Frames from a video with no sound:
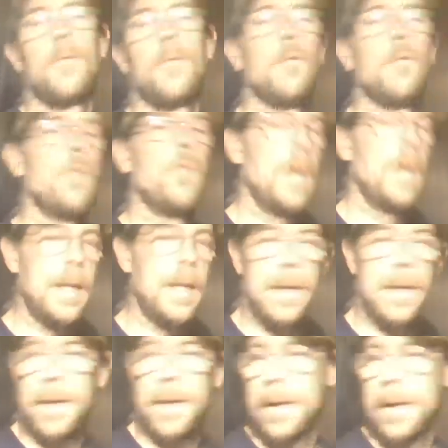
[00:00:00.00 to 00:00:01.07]
real quick,
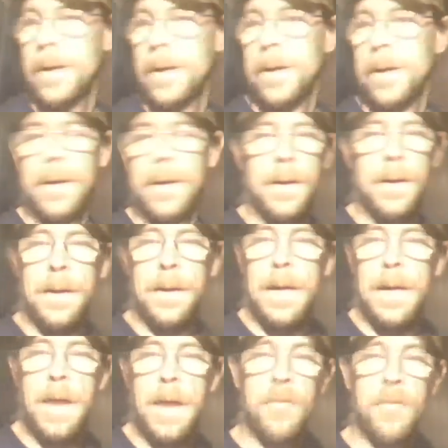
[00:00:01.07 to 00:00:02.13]

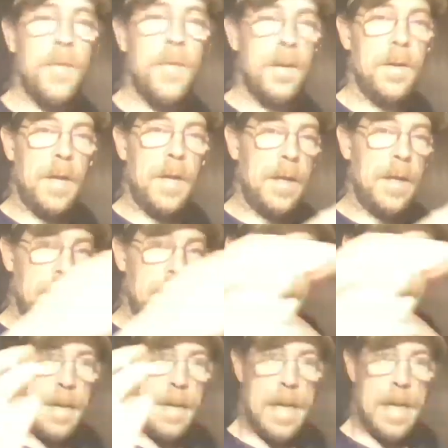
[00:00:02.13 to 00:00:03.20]
everything like
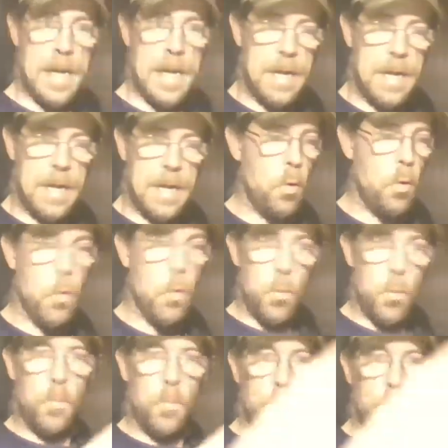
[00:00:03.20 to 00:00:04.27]
in the
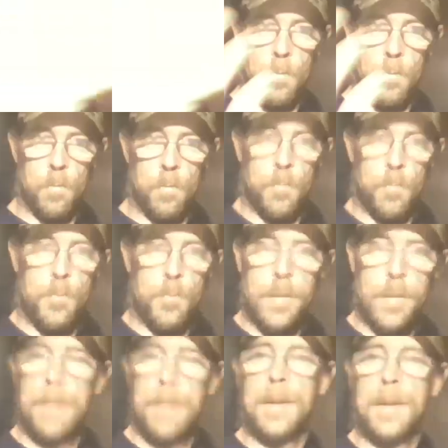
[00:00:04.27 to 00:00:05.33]
whole
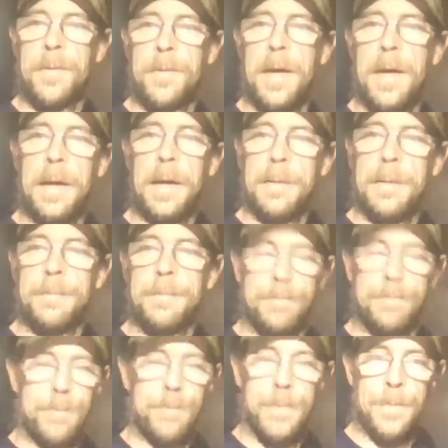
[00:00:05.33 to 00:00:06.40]
prepping thing,
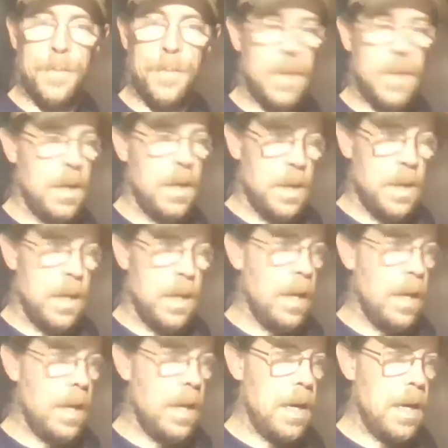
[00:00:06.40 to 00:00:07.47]

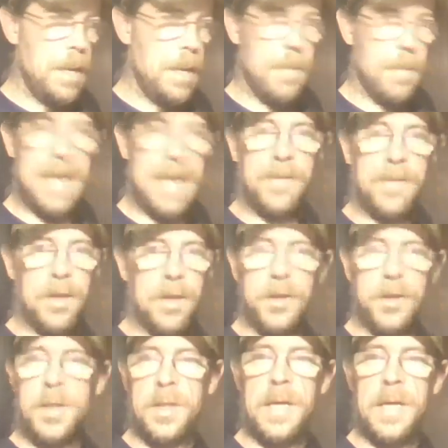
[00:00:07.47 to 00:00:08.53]

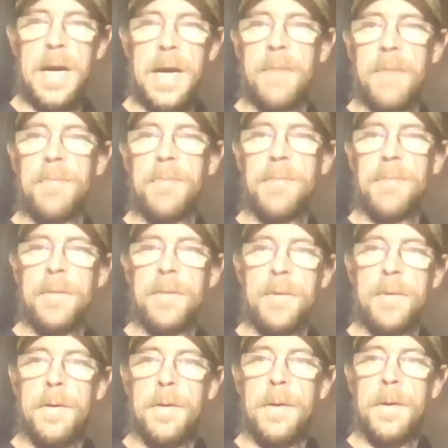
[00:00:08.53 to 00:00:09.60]
SHTF,
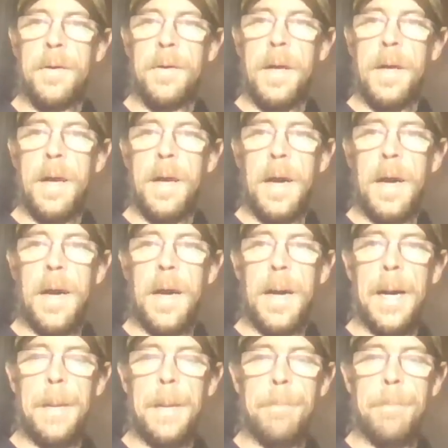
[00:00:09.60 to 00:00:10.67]

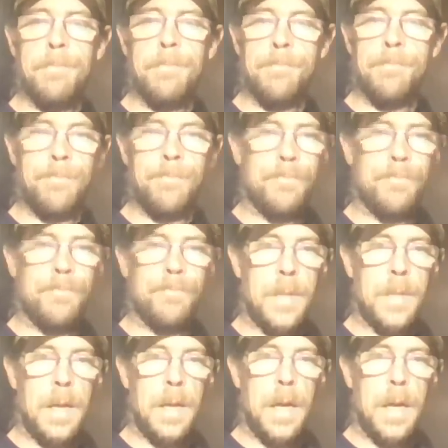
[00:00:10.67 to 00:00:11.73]
um,
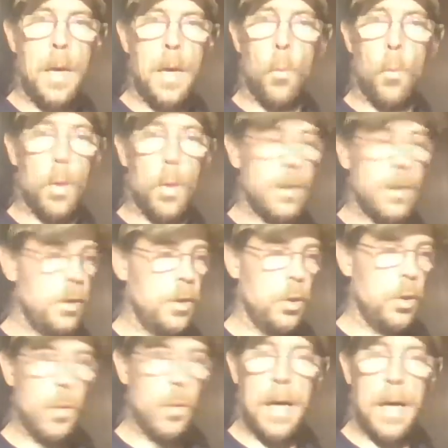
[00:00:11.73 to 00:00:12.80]
what to
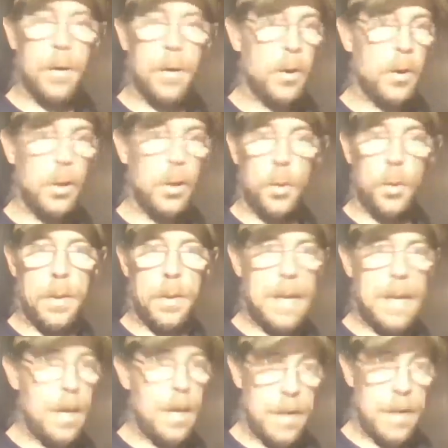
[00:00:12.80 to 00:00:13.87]
do, how to do it,
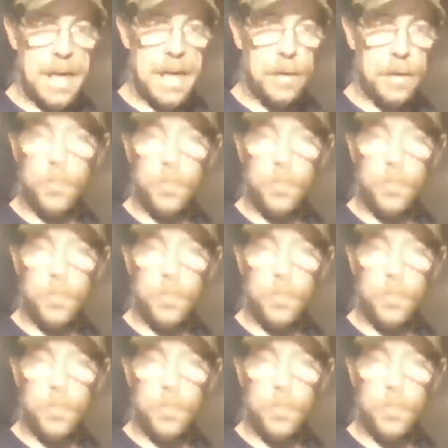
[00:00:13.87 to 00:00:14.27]
how to handle